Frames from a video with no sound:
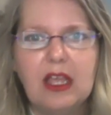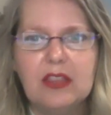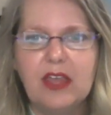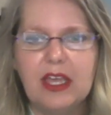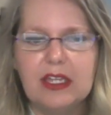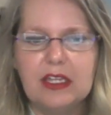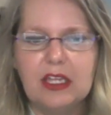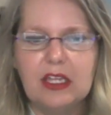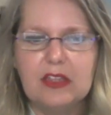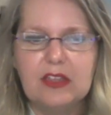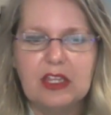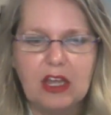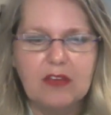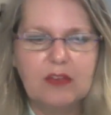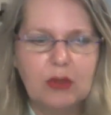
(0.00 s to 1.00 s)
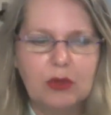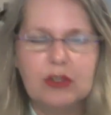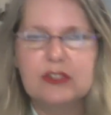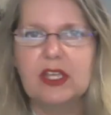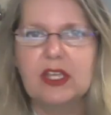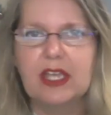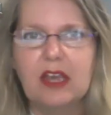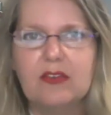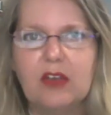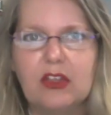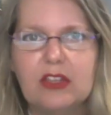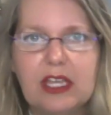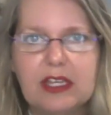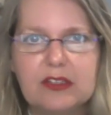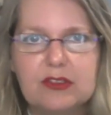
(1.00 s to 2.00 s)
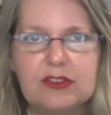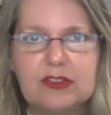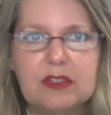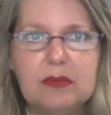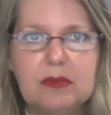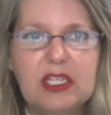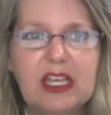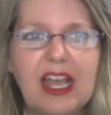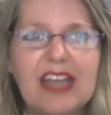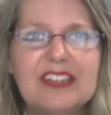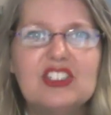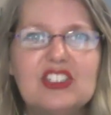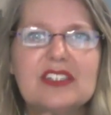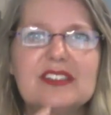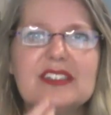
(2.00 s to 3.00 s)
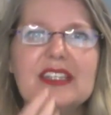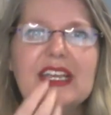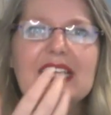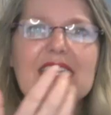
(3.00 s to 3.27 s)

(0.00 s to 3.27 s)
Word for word: that that of course i have all the answers in me i just